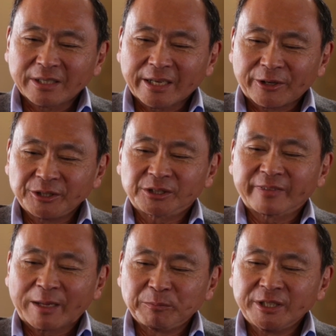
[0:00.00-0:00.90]
areas of
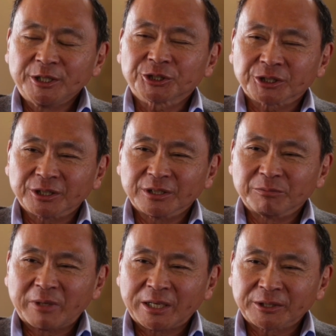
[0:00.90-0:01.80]
amnesia
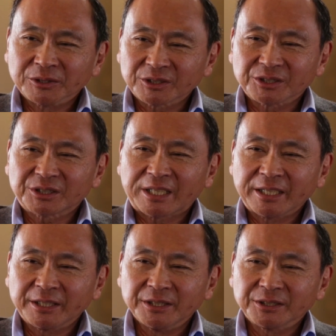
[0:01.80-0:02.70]
of modern
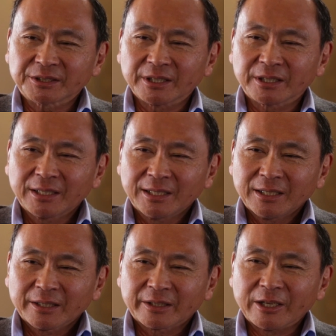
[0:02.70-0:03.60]
societies, that
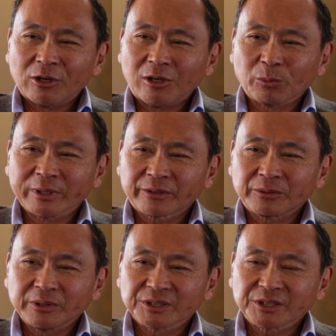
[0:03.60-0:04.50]
they all went
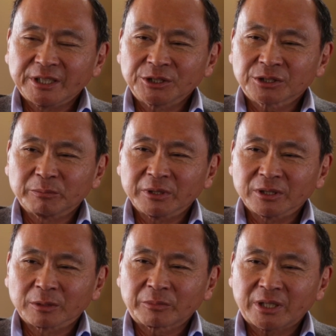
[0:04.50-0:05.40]
through this
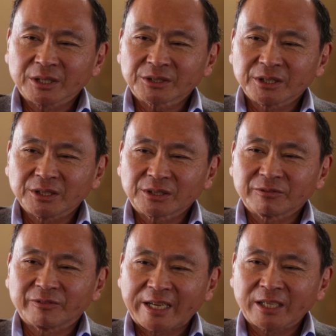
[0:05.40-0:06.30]
nation-building process.
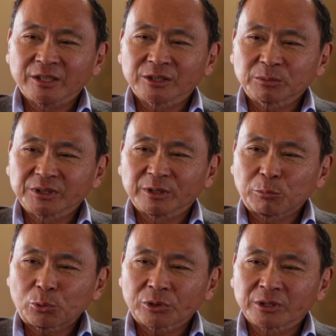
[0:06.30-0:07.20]
Violence was an
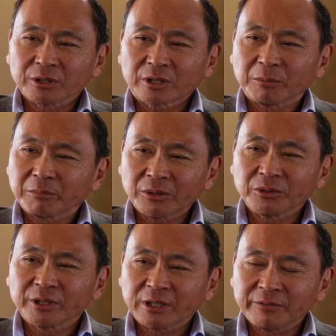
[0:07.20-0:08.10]
important
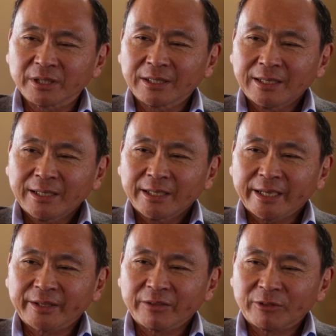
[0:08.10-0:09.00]
component of it,
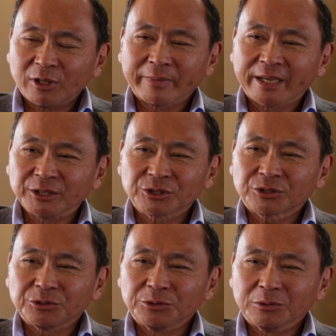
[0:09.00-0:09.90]
and they've all managed
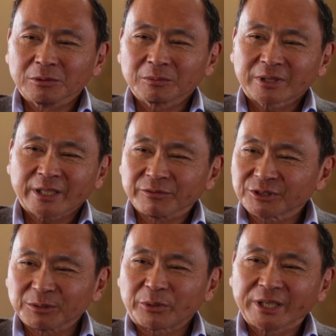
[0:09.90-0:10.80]
to kind of
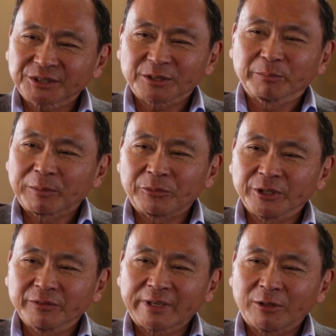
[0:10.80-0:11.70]
suppress the
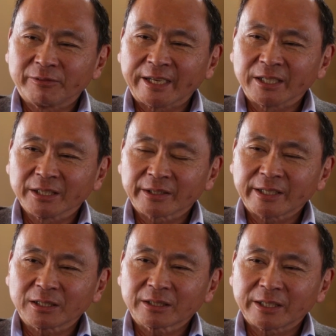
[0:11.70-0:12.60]
memory of how violent
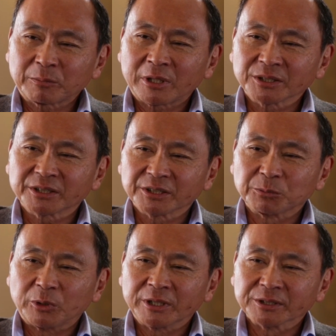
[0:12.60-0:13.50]
that
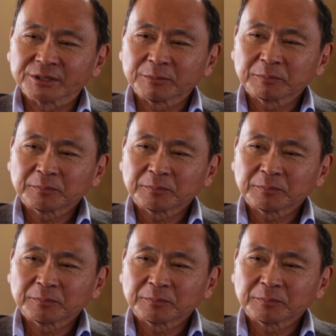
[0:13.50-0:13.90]
process was.